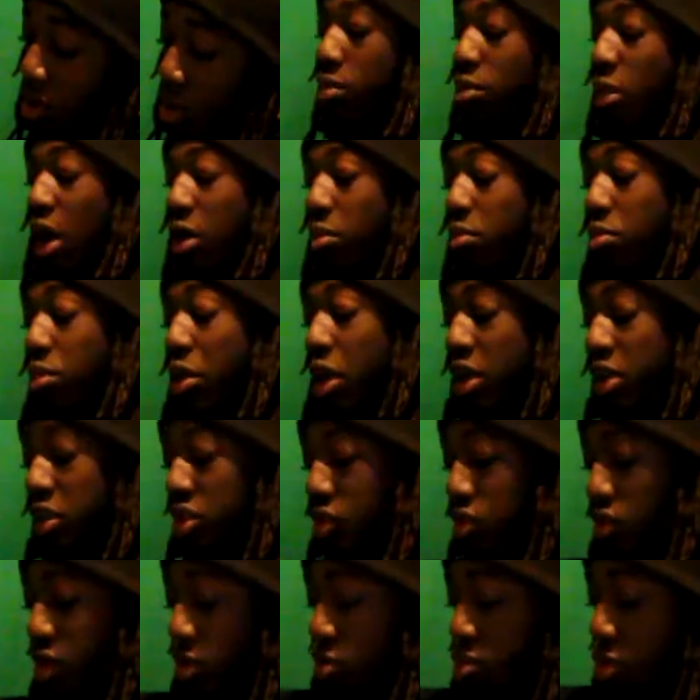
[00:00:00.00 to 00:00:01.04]
My
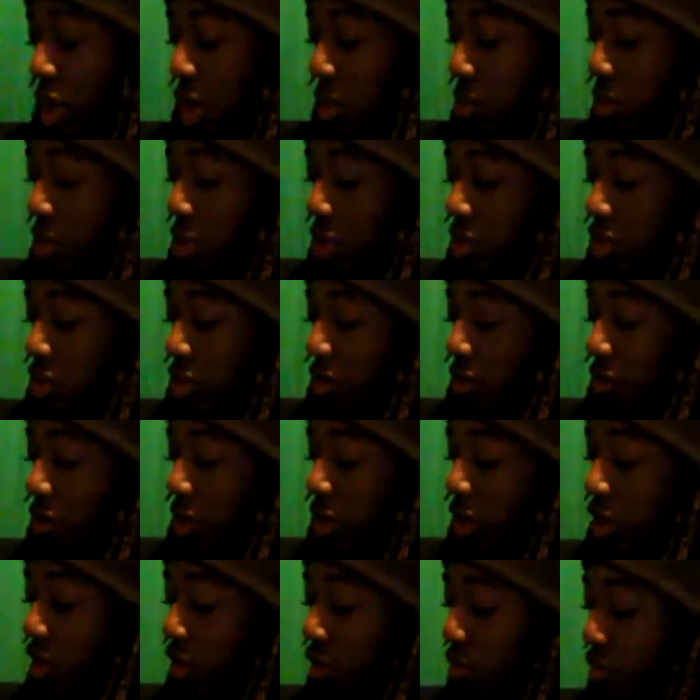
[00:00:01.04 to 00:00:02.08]
best trick probably is a
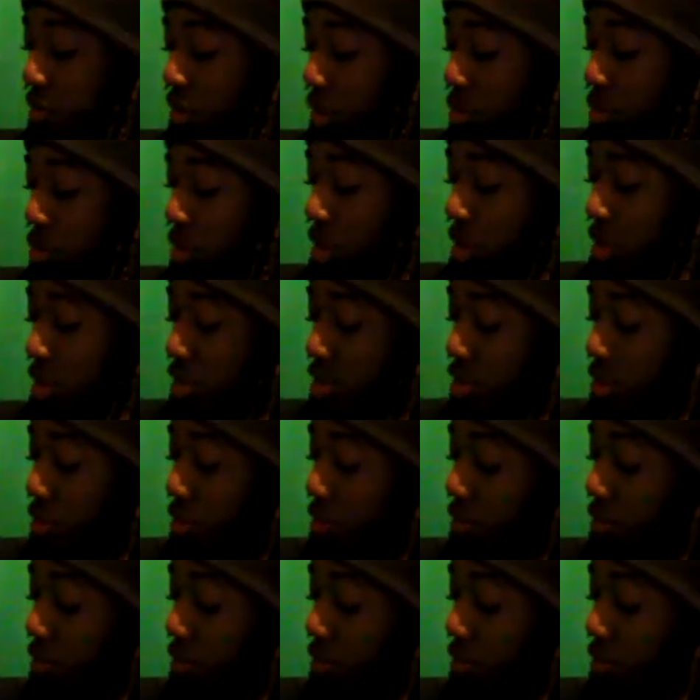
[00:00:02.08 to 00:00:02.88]
heel flip, because of the